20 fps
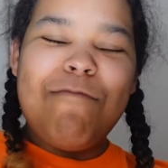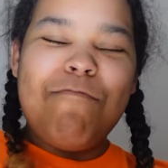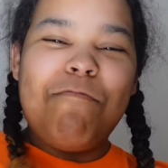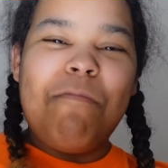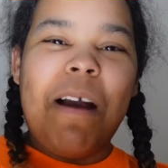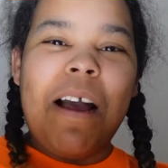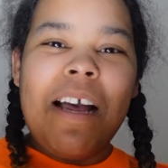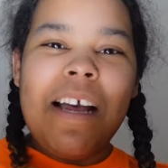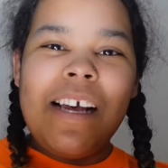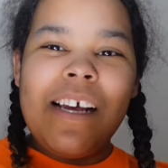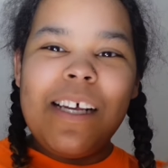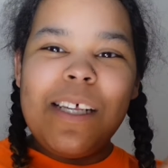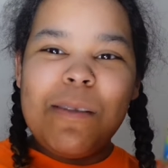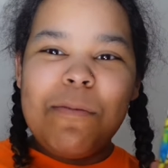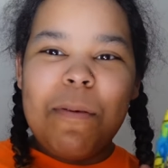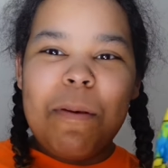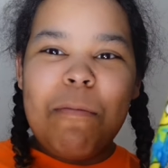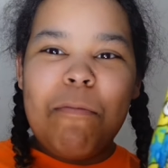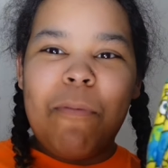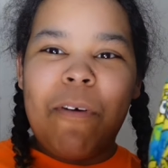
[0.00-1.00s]
My
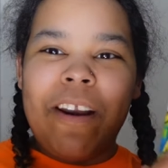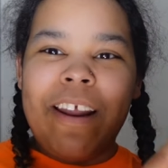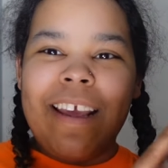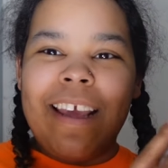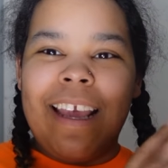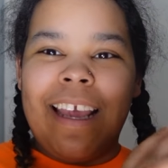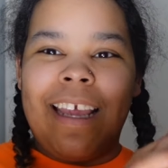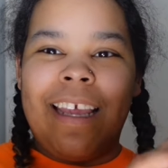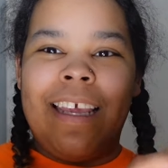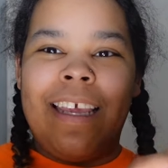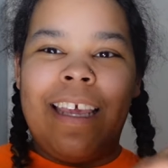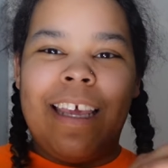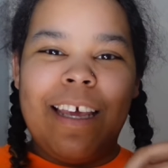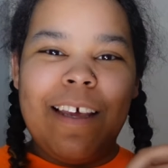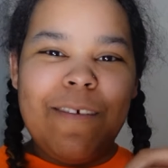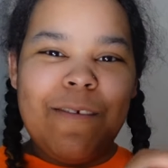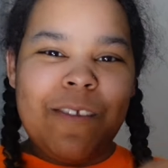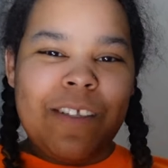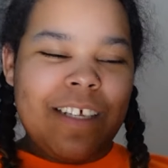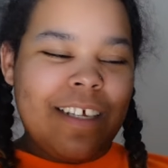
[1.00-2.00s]
husband bringing
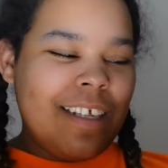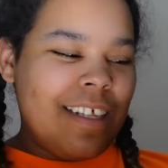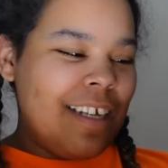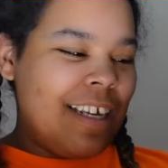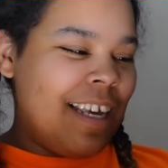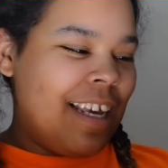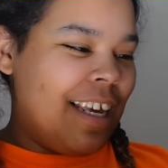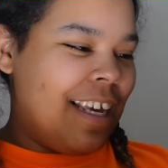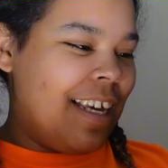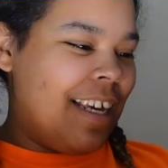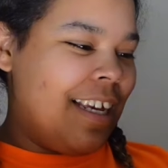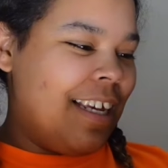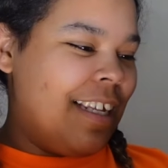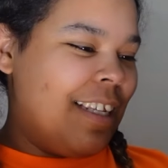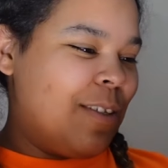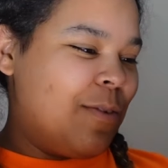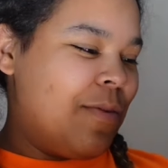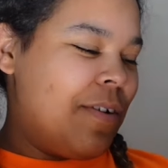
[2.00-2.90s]
gifts to the kids.